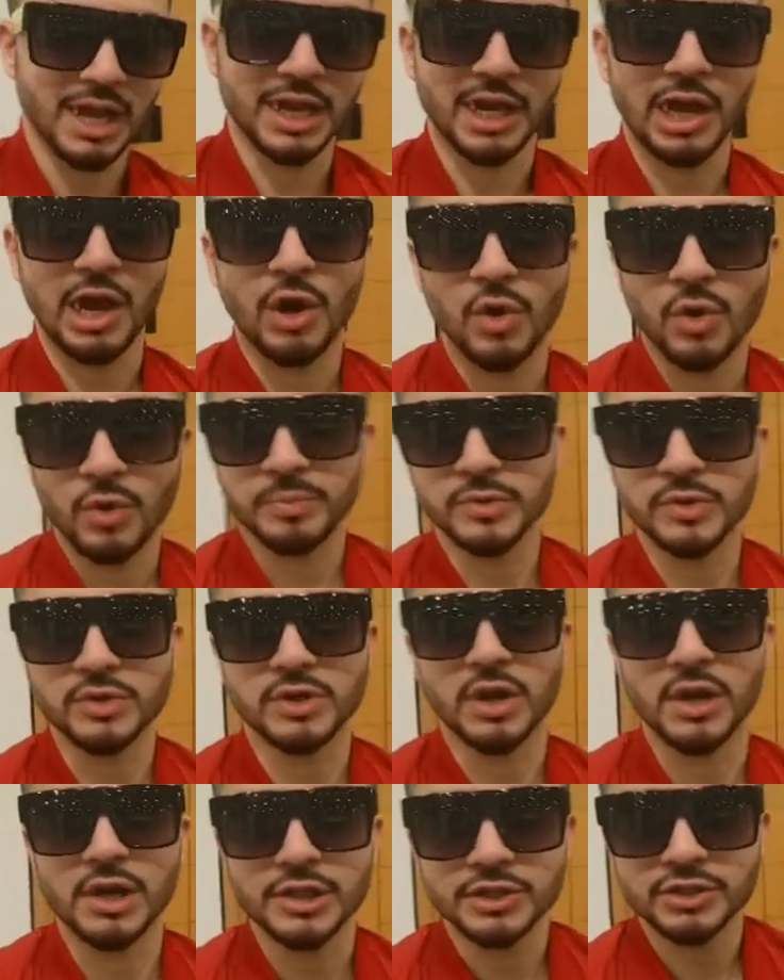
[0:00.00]
and I hope
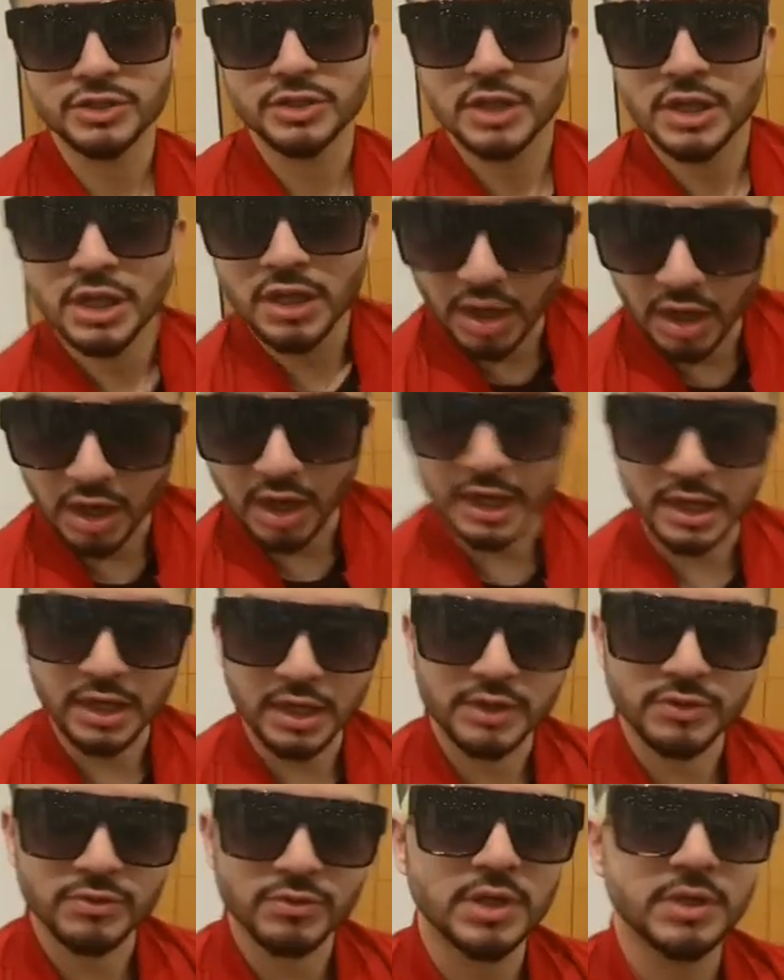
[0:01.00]
you guys
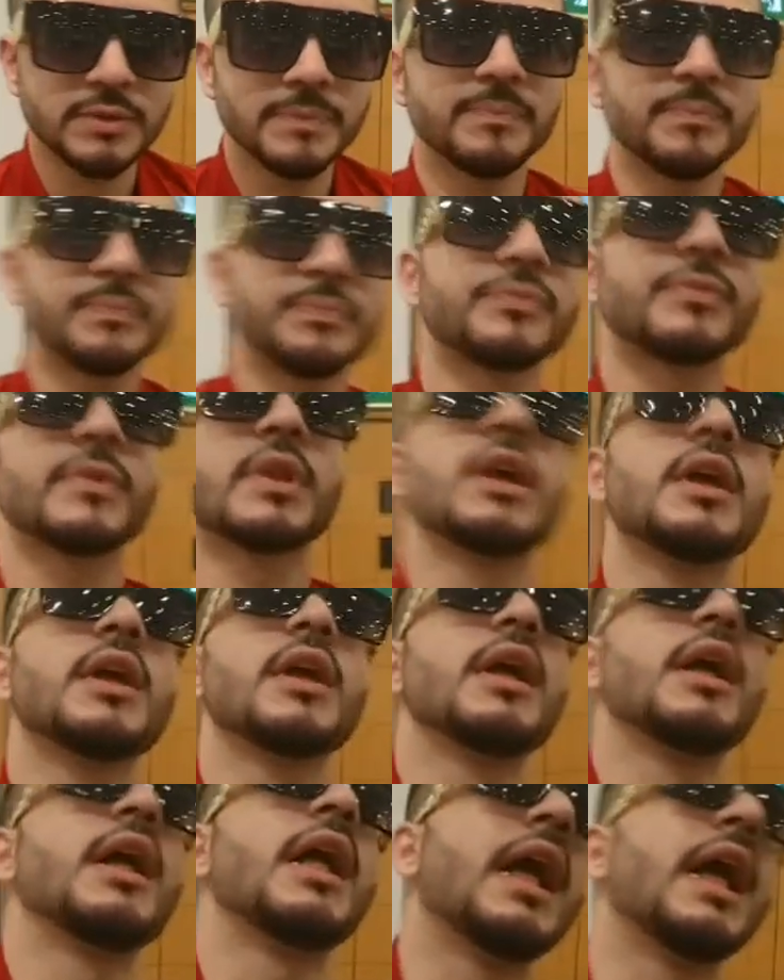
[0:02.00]
like it as well.
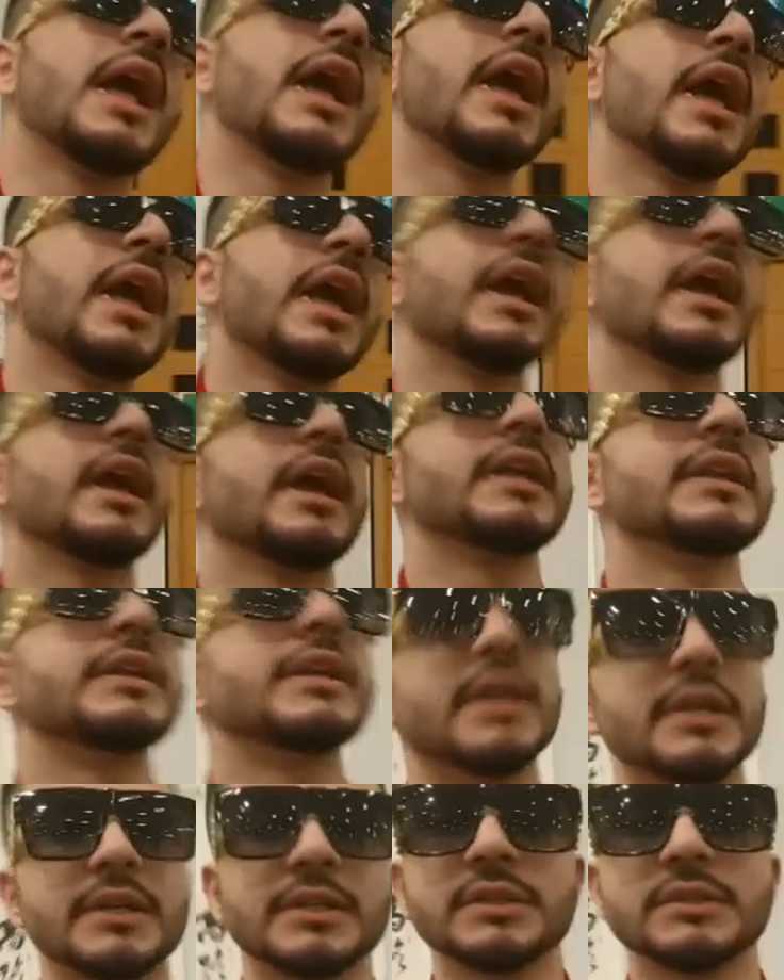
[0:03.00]
And
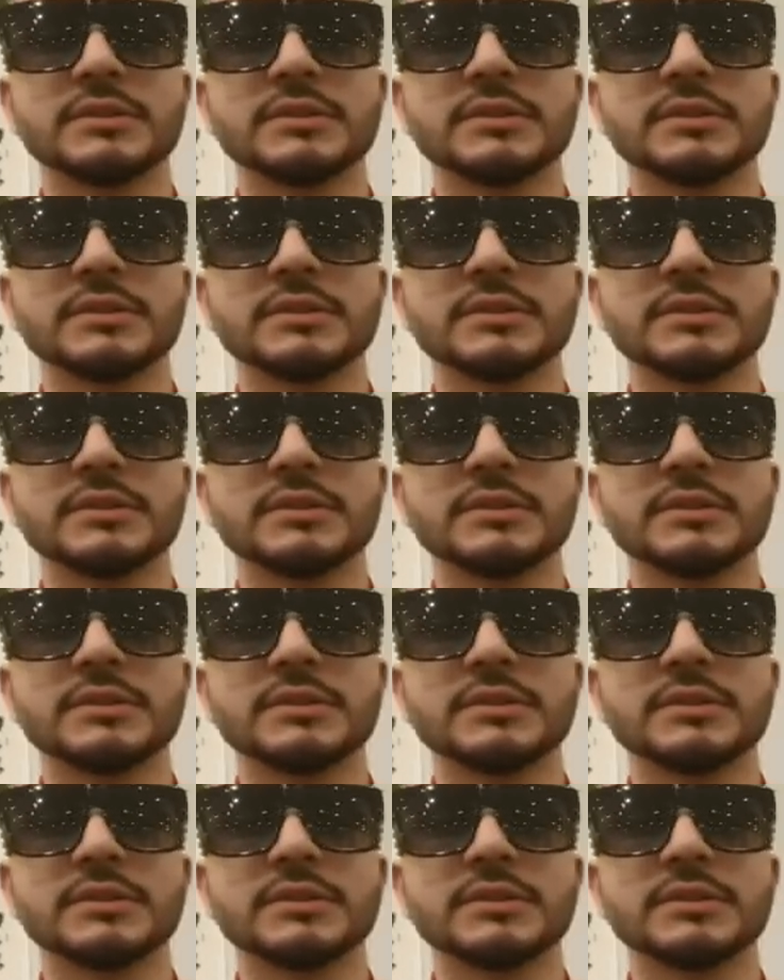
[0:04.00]
yeah,